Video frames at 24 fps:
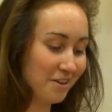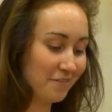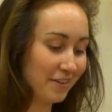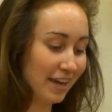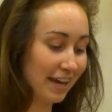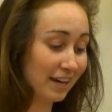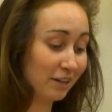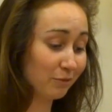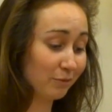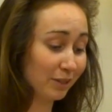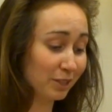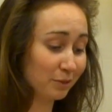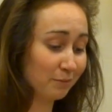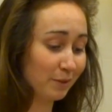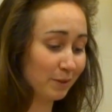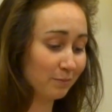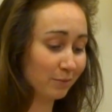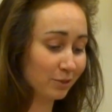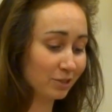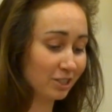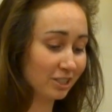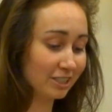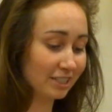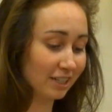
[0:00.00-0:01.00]
And whether
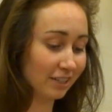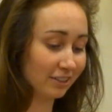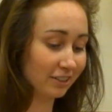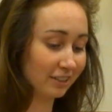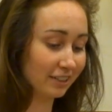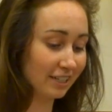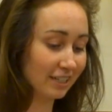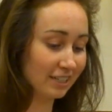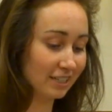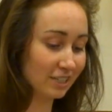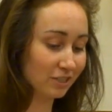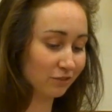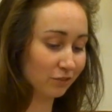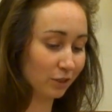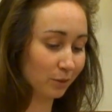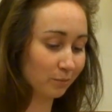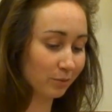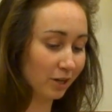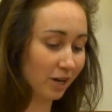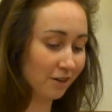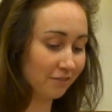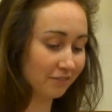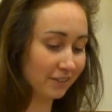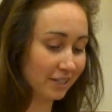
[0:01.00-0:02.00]
people should sell their kidneys for a
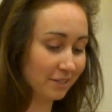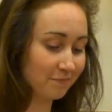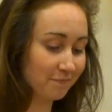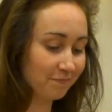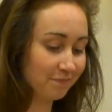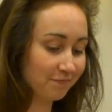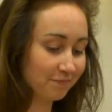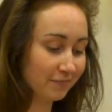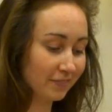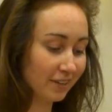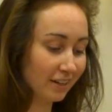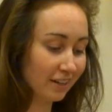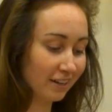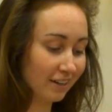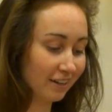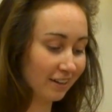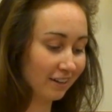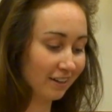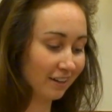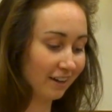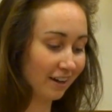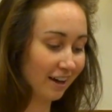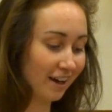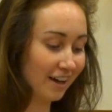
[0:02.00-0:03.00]
profit.
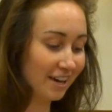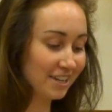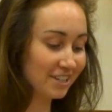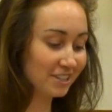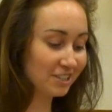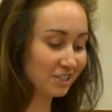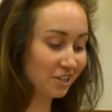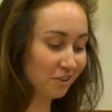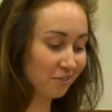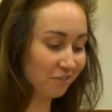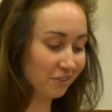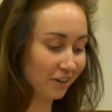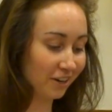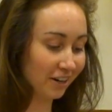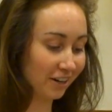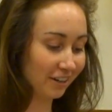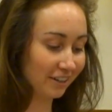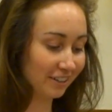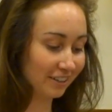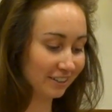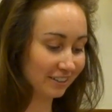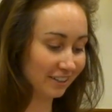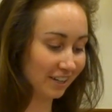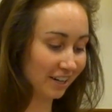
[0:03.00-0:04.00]
So
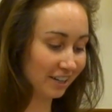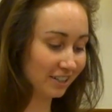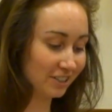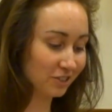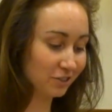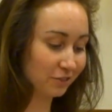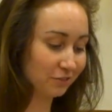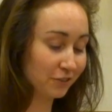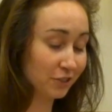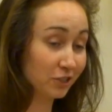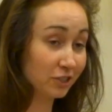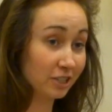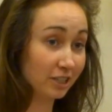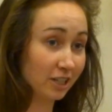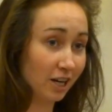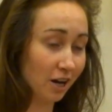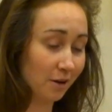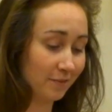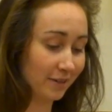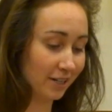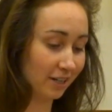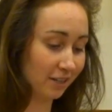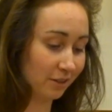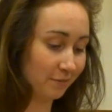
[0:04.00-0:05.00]
far, Locke has refused to
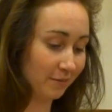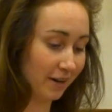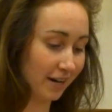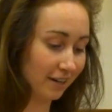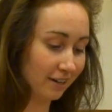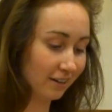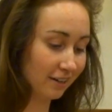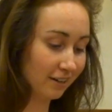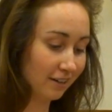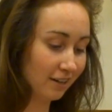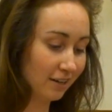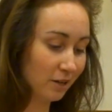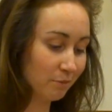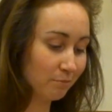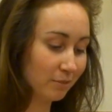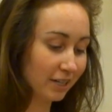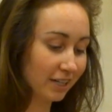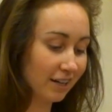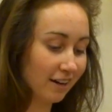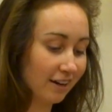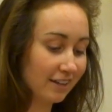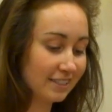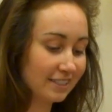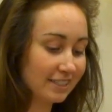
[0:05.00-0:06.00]
comment on the matter, but
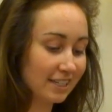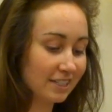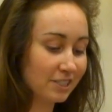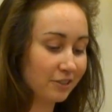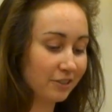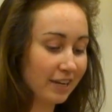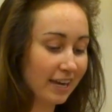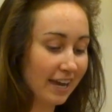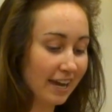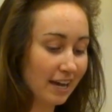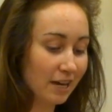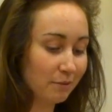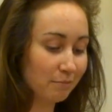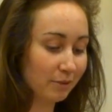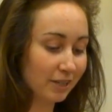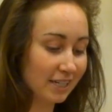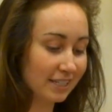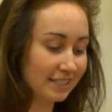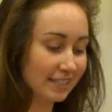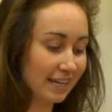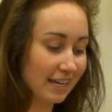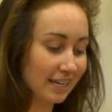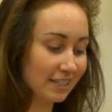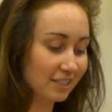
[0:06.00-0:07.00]
Kant says you can't
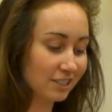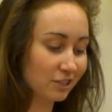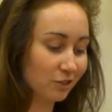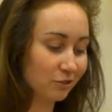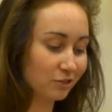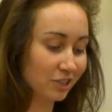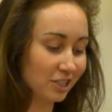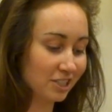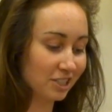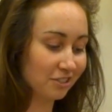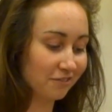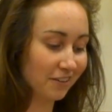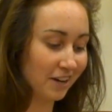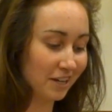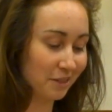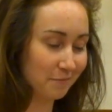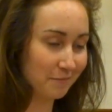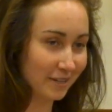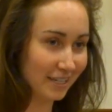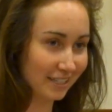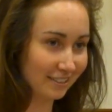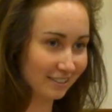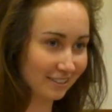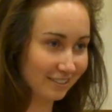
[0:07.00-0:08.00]
because the ends don't justify the
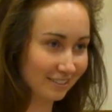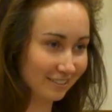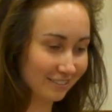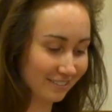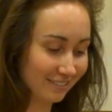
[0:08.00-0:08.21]
means.